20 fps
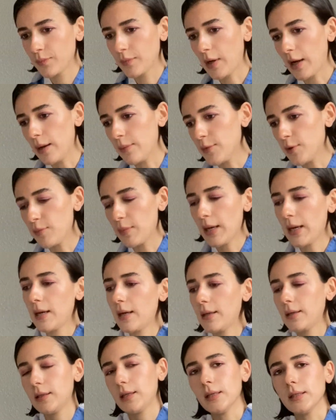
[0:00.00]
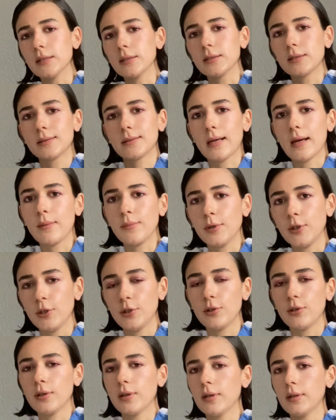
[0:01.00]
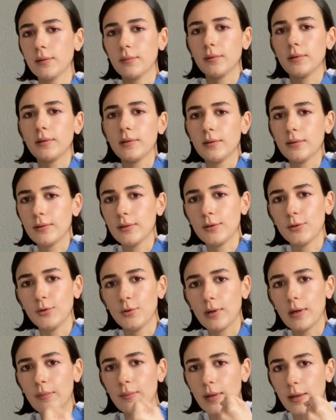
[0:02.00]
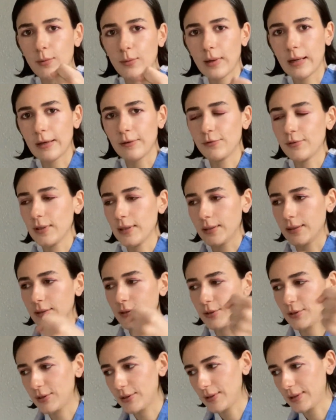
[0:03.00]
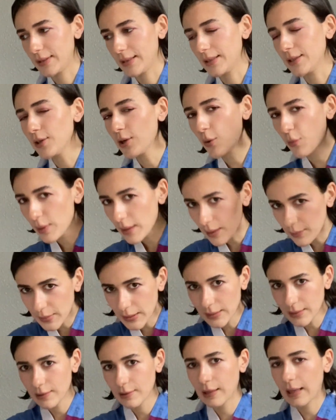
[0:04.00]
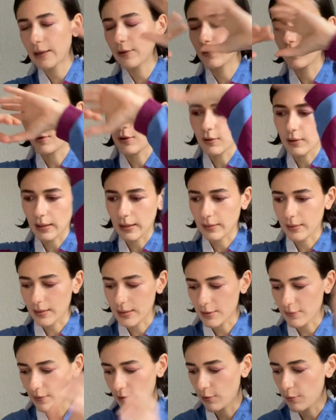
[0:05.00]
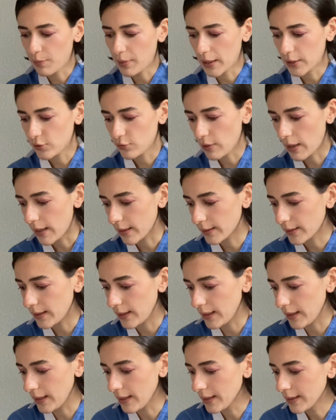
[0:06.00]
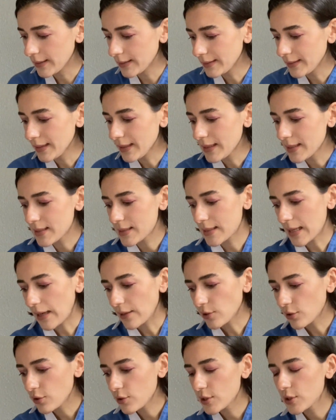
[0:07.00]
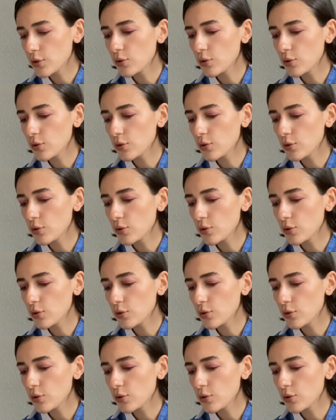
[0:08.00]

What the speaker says: I'm the man and I'm here and you are my wife, and you know what I mean? Like, you know, like this very patriarchy standards.